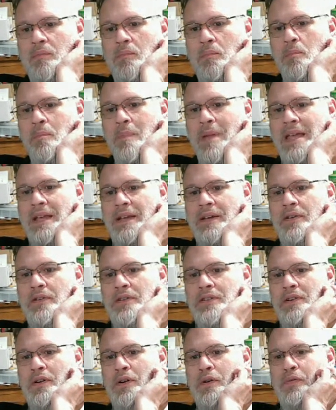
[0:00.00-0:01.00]

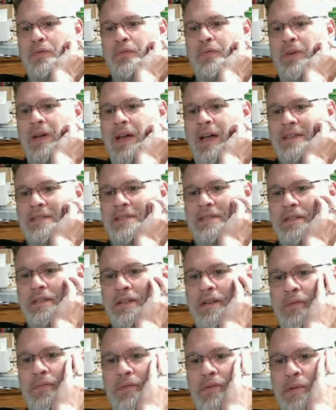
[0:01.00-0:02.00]
Makos are fast
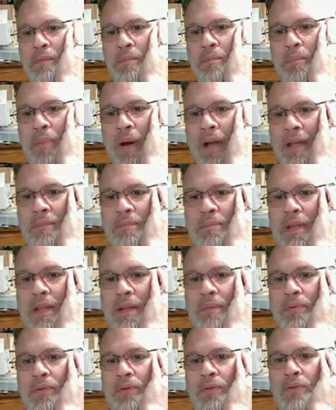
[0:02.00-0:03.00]
enough to bite
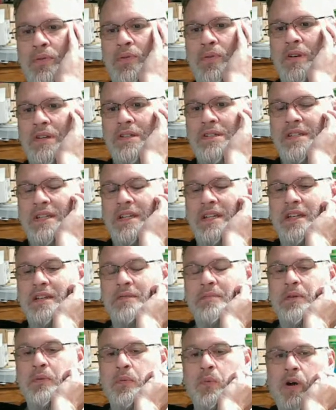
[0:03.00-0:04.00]
people who are
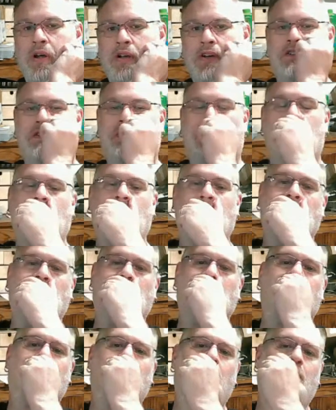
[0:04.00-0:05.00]
skiing water skiing.